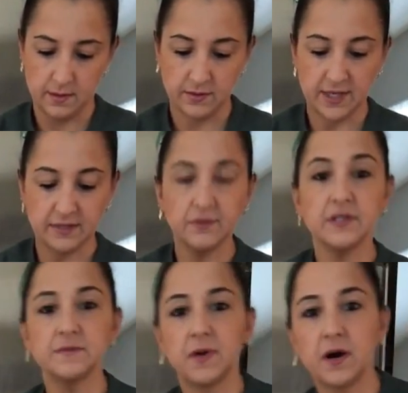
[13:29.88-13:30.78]
So I do
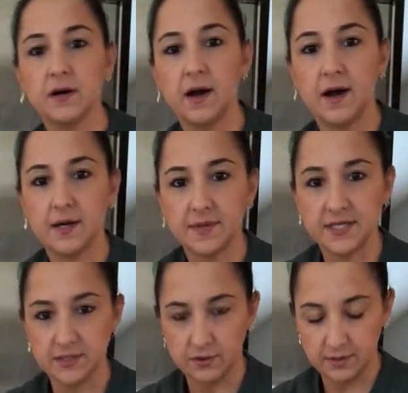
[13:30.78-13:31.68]
this part on
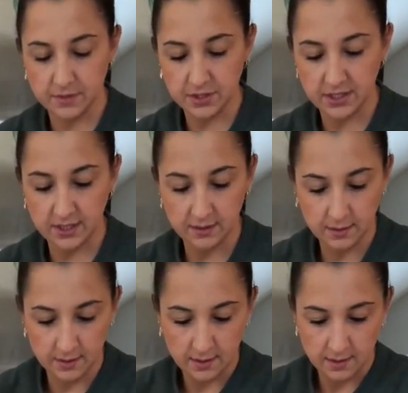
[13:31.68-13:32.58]
my sewing machine.